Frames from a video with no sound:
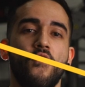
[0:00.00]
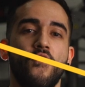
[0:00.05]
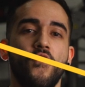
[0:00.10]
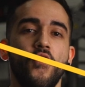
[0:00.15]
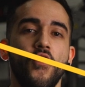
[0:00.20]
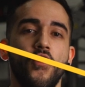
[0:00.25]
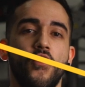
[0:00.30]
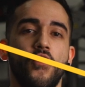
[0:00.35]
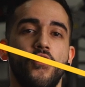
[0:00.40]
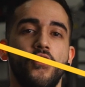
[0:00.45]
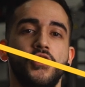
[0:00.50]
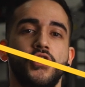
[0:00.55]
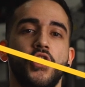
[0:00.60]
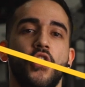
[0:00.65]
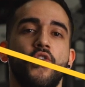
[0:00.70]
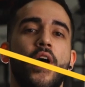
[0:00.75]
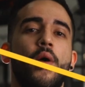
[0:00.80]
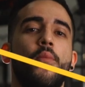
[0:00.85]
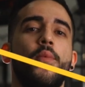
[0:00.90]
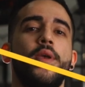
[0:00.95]
food
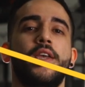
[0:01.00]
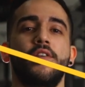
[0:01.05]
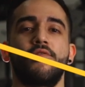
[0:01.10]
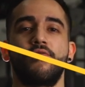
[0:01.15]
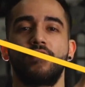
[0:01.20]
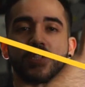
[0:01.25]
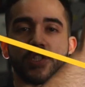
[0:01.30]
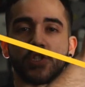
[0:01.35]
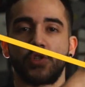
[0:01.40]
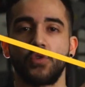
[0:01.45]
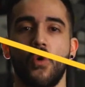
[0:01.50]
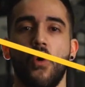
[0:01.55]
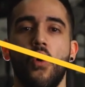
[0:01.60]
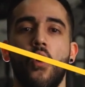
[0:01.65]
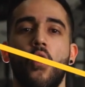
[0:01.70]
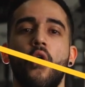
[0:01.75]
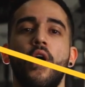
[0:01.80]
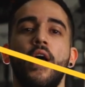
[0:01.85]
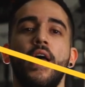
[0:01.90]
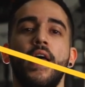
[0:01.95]
so that we can
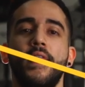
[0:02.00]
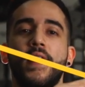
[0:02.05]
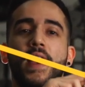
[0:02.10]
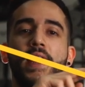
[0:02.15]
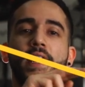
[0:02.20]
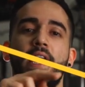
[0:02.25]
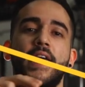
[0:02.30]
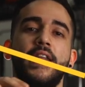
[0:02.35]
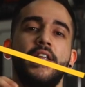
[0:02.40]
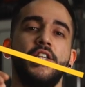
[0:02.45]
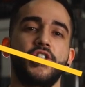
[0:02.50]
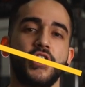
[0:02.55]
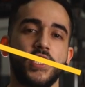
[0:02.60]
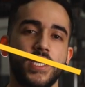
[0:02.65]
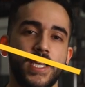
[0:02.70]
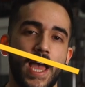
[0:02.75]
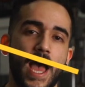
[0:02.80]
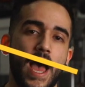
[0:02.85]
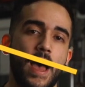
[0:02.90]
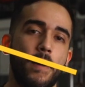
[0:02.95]
restore that energy
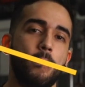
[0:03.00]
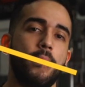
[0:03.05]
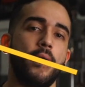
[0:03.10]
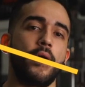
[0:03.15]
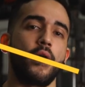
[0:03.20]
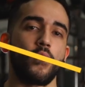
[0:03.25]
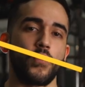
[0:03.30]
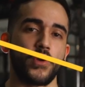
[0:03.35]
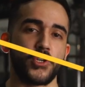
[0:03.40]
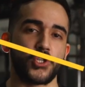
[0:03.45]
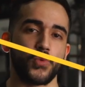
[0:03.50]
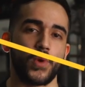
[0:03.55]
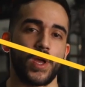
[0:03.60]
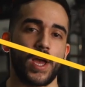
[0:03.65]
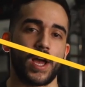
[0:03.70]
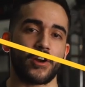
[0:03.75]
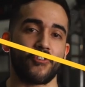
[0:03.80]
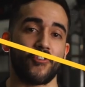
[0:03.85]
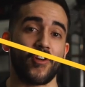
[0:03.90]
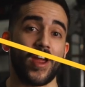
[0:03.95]
gap which we
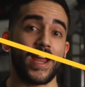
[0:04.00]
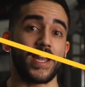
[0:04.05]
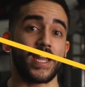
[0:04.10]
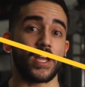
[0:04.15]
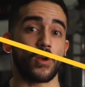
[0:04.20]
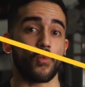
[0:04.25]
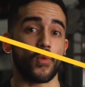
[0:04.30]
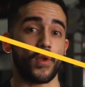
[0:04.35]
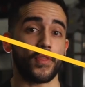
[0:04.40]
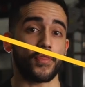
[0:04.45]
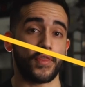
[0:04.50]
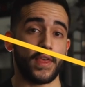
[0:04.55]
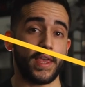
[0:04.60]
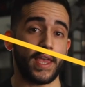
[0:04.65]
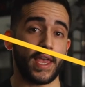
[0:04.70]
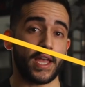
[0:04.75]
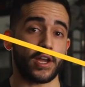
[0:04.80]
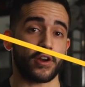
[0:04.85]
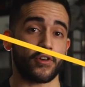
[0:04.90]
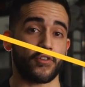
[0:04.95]
are creating with the
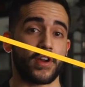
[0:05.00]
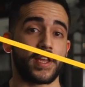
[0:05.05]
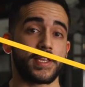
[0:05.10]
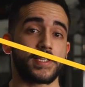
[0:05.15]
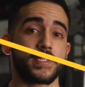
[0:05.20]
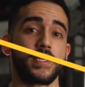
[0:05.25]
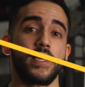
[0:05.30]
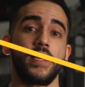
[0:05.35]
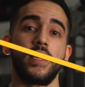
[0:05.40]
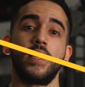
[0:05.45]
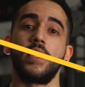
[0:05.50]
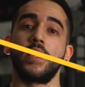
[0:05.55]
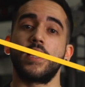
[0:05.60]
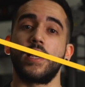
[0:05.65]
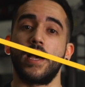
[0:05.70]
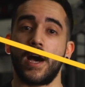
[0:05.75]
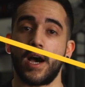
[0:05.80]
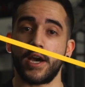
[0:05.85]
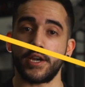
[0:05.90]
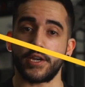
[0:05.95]
increased
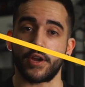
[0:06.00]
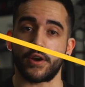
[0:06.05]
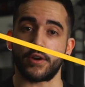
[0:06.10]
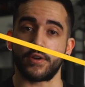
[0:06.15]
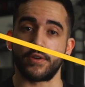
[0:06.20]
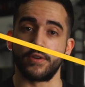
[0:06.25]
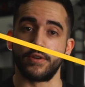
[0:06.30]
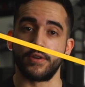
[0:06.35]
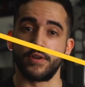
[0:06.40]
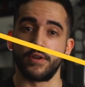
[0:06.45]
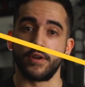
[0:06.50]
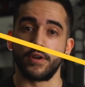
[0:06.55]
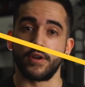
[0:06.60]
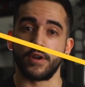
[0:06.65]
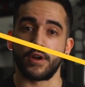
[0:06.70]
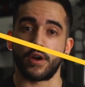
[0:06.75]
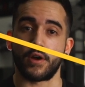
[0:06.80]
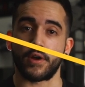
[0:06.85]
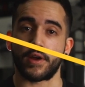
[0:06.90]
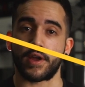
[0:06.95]
cardio.
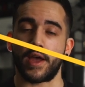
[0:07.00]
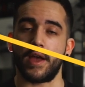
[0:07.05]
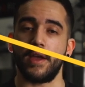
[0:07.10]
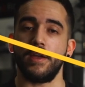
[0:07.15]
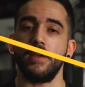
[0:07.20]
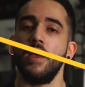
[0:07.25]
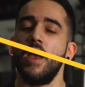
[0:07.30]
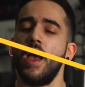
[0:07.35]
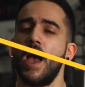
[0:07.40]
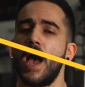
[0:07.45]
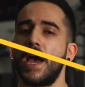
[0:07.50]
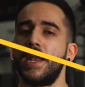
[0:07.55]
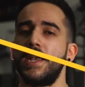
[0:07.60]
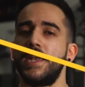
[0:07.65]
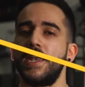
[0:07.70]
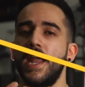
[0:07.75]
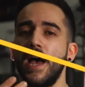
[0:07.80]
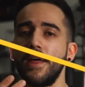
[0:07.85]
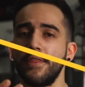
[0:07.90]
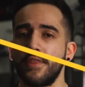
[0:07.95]
Okay,
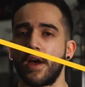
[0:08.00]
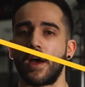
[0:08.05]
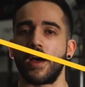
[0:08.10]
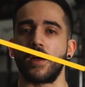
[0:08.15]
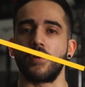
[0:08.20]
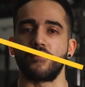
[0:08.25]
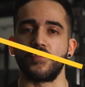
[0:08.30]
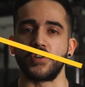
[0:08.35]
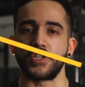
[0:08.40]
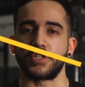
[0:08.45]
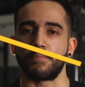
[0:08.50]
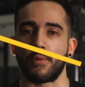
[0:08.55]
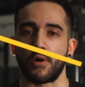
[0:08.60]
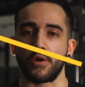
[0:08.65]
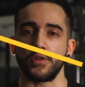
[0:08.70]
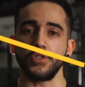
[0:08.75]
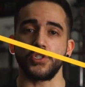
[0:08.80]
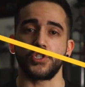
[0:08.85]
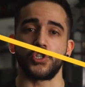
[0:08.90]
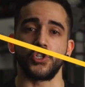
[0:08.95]
another
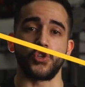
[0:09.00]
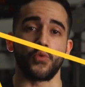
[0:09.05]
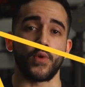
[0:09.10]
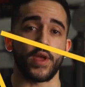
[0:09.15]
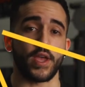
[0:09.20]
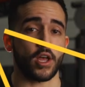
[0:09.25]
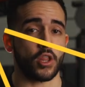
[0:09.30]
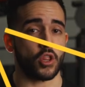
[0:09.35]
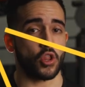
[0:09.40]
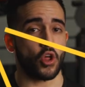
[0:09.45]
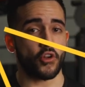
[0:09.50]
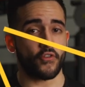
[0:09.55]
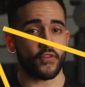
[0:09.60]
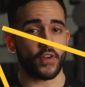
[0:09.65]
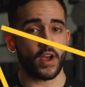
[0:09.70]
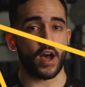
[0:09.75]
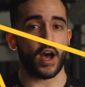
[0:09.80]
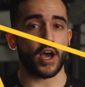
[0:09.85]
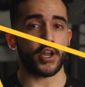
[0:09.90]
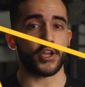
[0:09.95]
response to doing a lot of
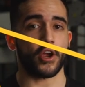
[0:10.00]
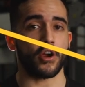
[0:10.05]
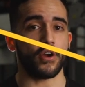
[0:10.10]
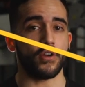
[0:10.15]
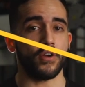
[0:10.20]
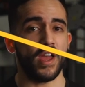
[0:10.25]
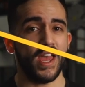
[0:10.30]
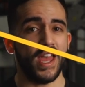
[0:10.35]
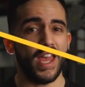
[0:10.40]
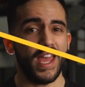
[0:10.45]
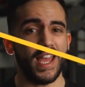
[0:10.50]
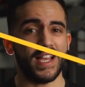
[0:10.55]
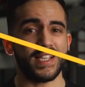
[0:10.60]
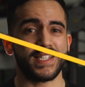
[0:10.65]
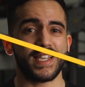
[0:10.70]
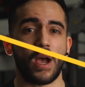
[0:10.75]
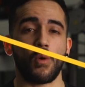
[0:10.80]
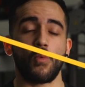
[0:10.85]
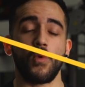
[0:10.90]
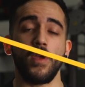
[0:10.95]
cardio is
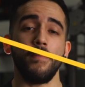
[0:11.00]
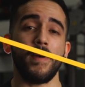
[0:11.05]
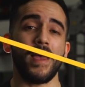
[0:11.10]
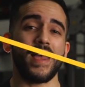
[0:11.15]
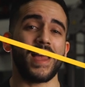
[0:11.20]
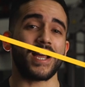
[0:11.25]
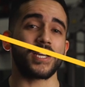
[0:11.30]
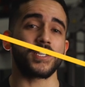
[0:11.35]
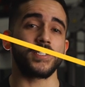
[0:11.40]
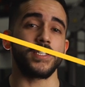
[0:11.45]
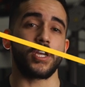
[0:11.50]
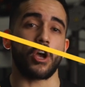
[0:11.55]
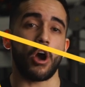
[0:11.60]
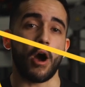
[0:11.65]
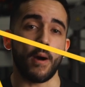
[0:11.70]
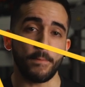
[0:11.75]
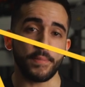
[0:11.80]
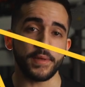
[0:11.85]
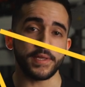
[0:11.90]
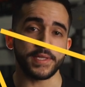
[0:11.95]
that we may actually
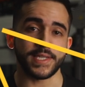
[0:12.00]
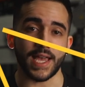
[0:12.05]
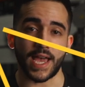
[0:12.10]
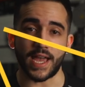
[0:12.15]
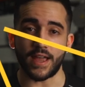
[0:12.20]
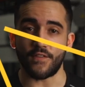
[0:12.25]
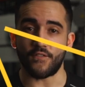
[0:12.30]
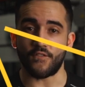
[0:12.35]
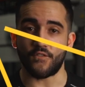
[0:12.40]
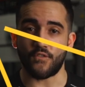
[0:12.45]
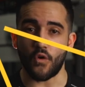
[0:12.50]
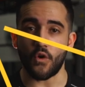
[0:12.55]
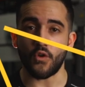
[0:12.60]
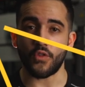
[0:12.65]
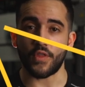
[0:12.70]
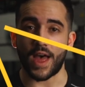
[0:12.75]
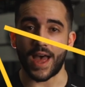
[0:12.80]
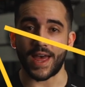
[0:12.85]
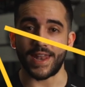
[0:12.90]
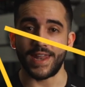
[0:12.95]
compensate for
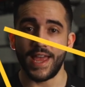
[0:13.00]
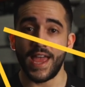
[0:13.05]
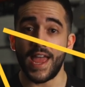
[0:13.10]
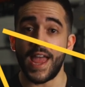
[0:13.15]
that